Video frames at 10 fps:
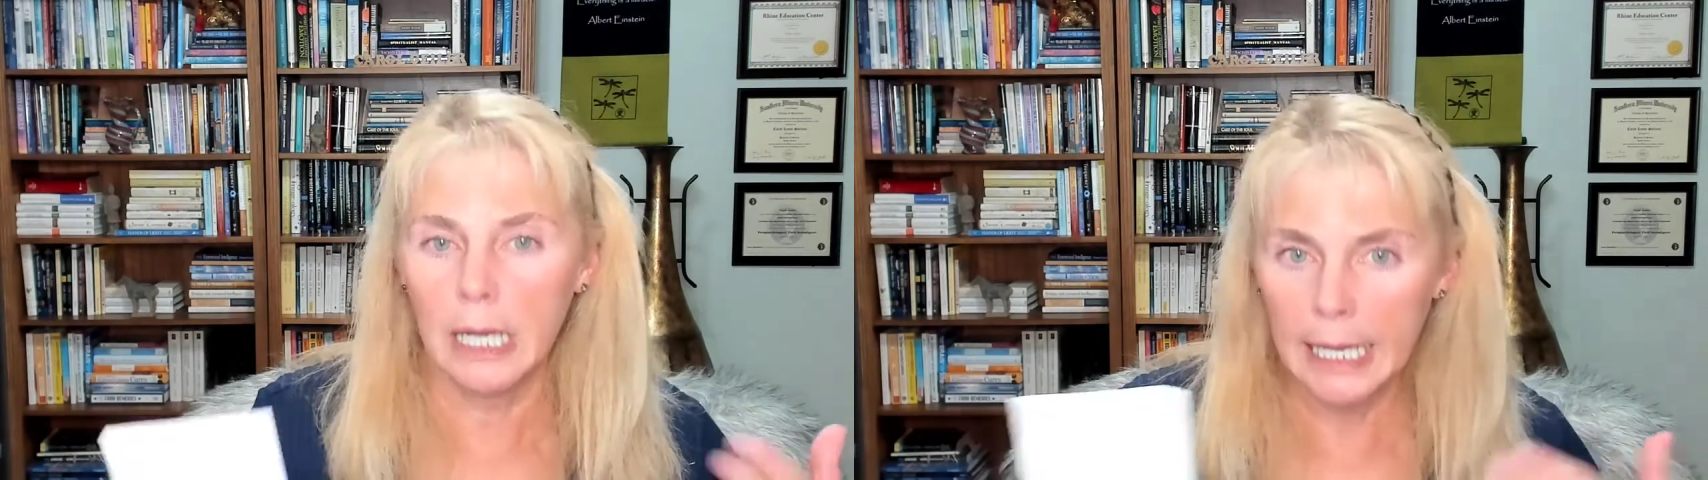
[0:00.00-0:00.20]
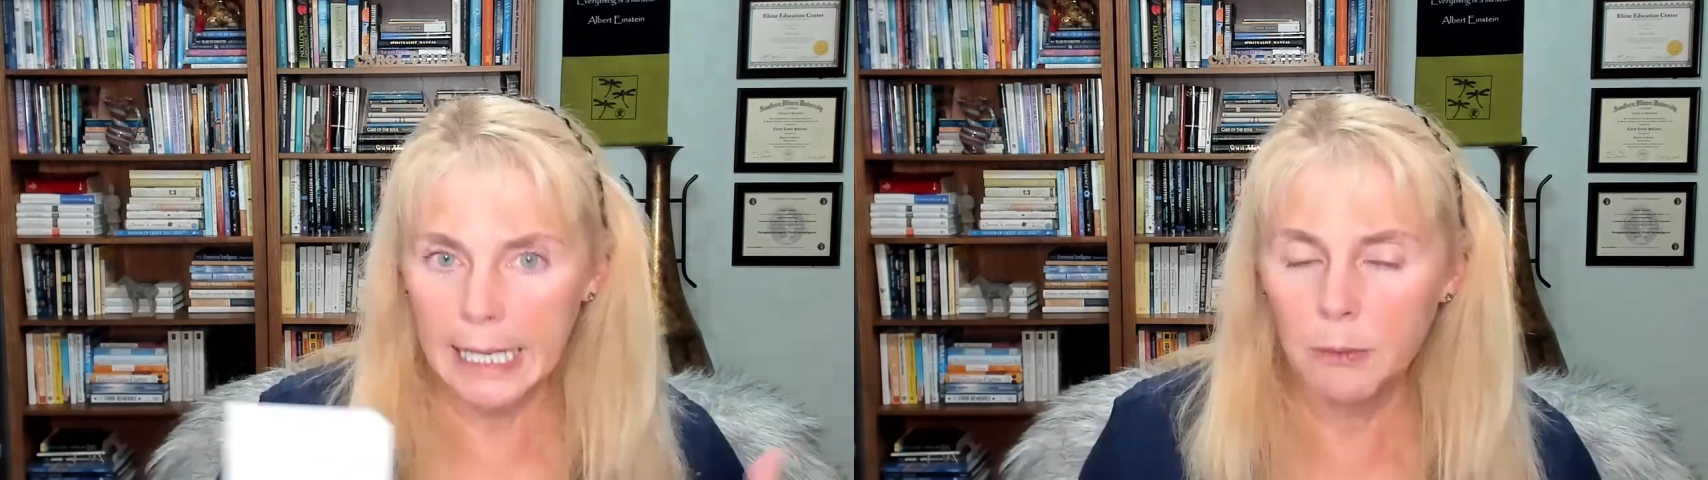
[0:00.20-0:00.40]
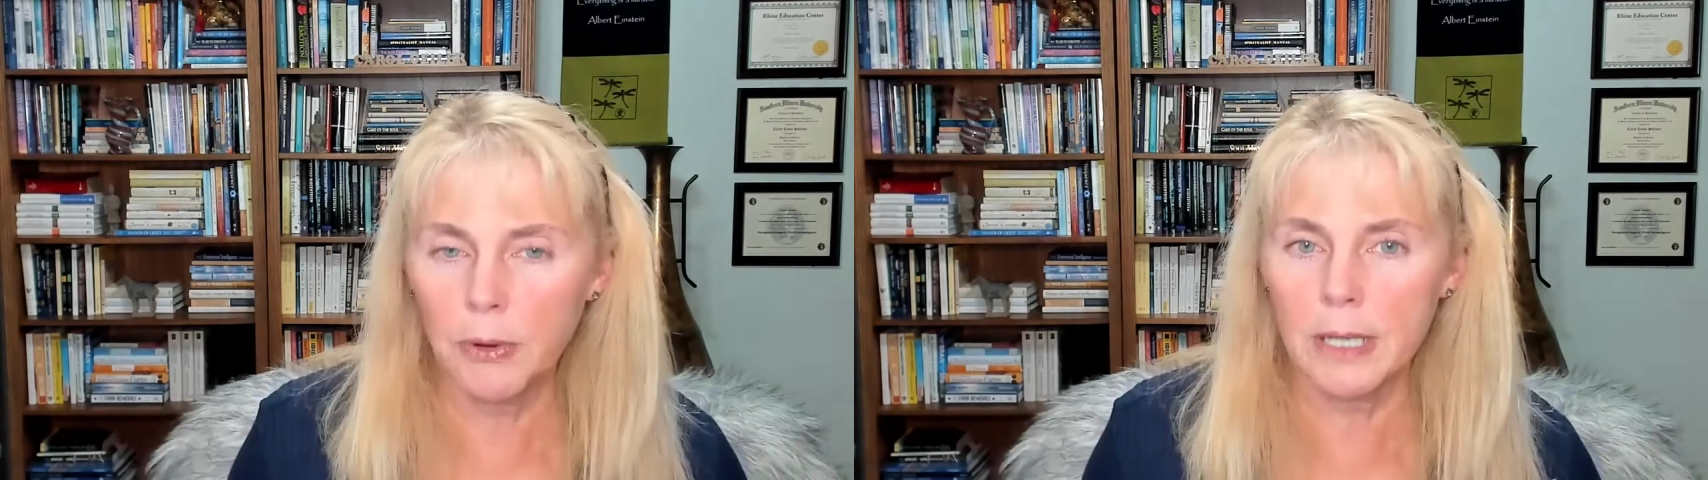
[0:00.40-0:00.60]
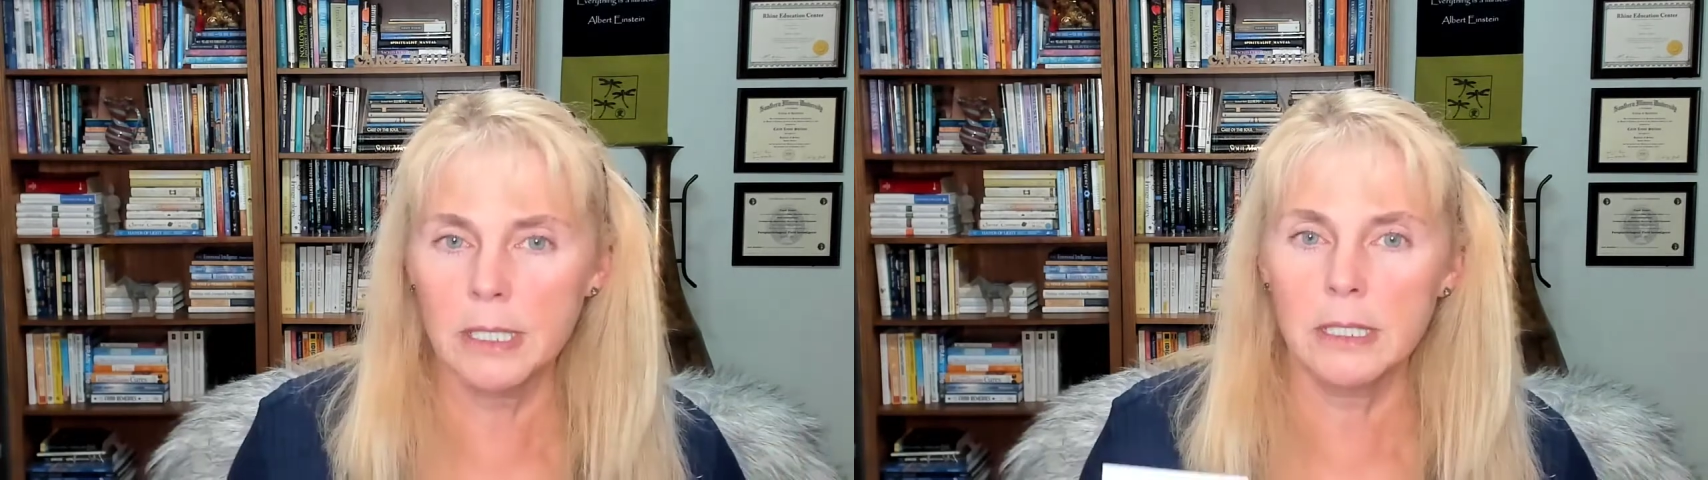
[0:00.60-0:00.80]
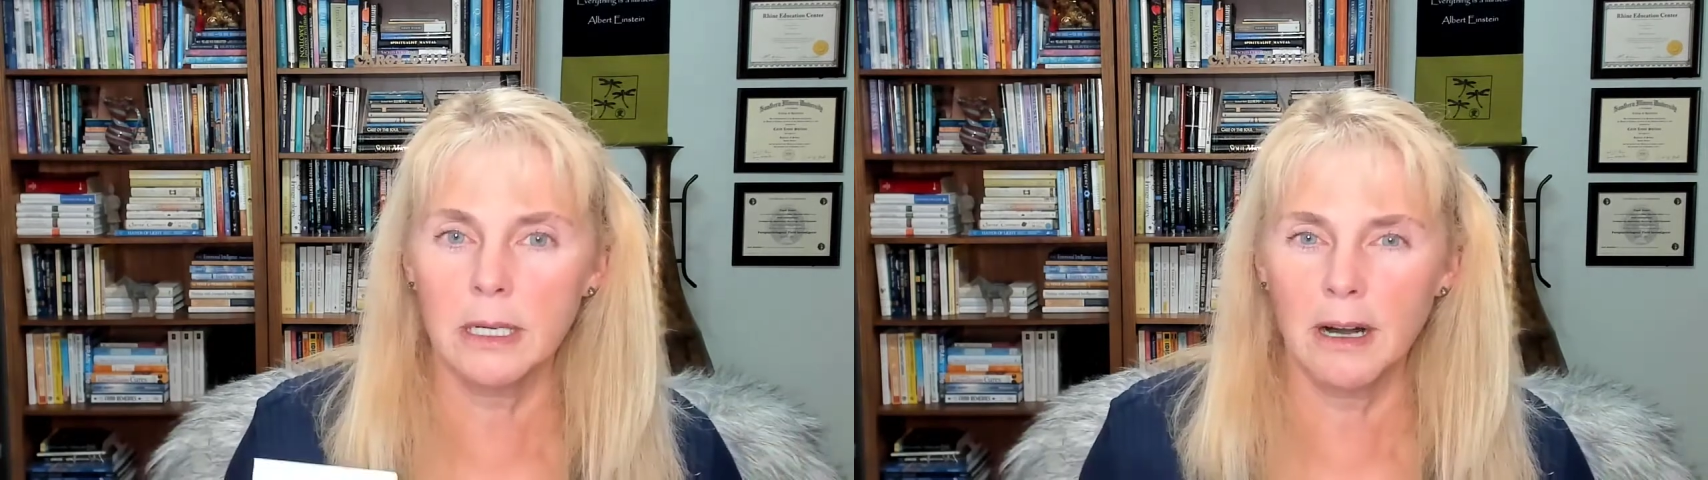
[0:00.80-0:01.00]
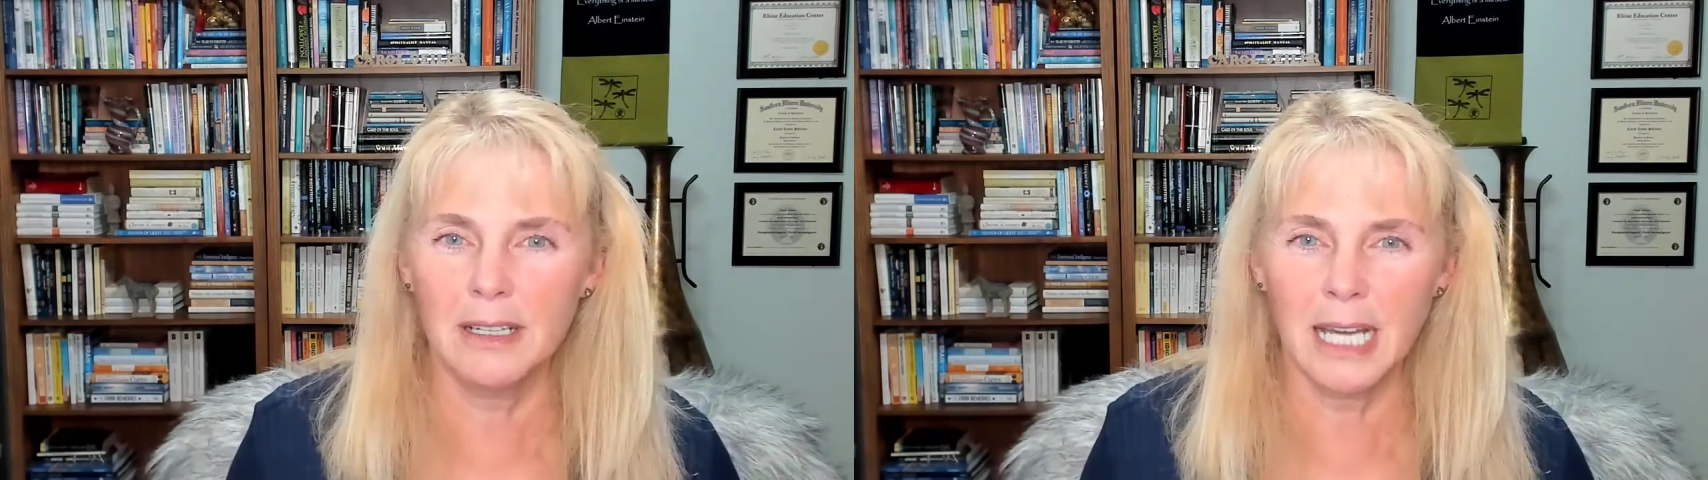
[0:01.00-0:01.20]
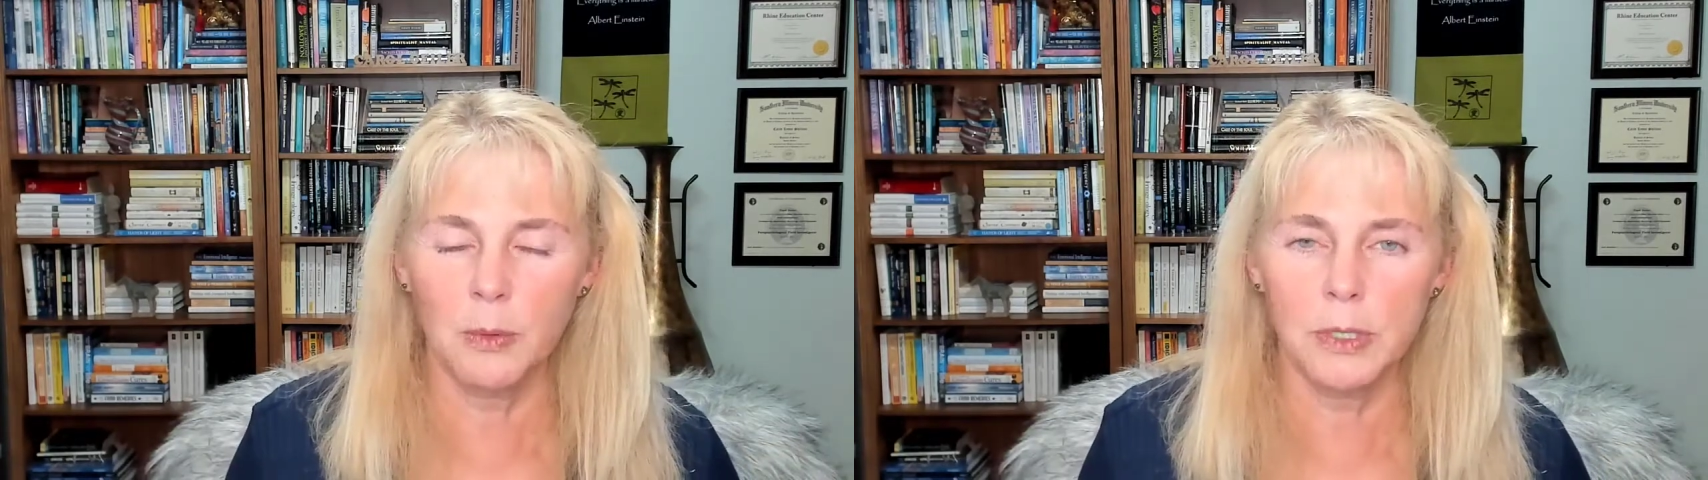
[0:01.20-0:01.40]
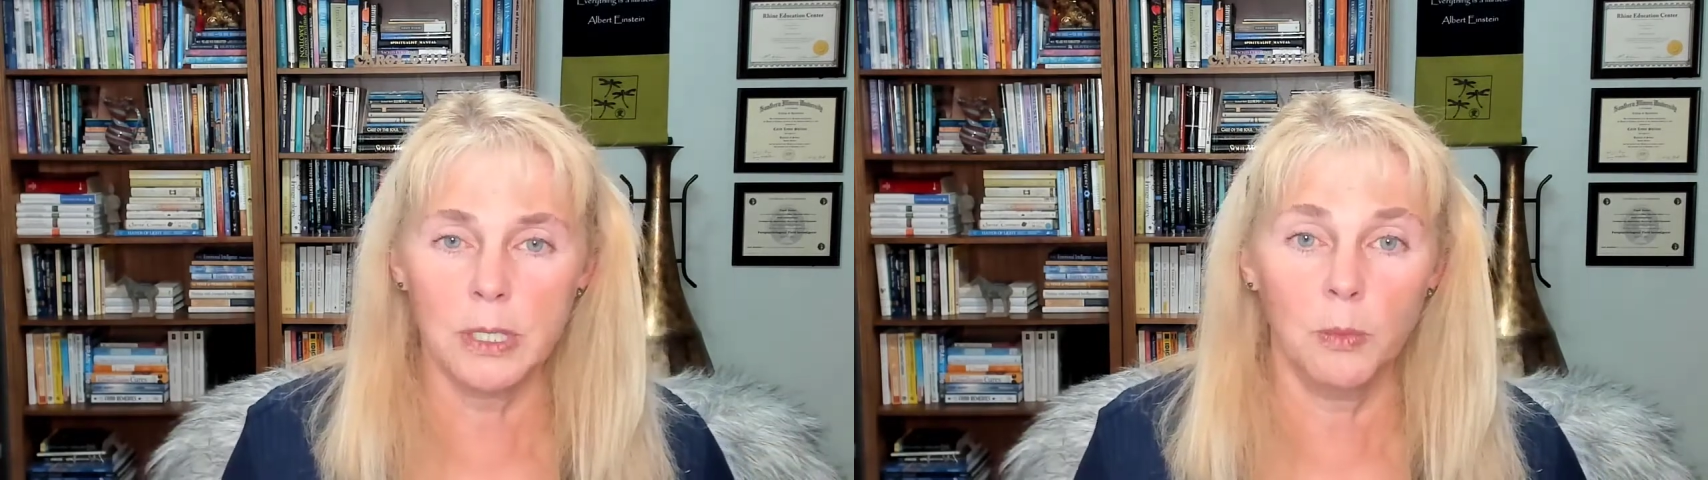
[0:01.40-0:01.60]
in presence and
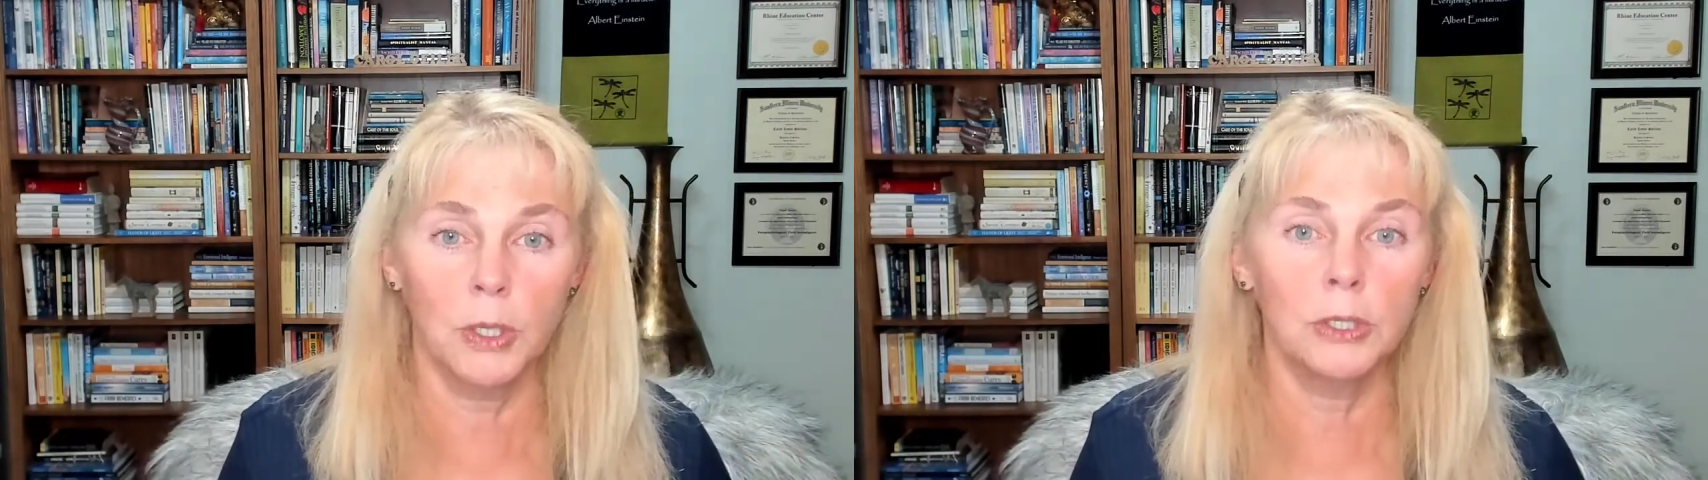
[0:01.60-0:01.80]
contact with someone,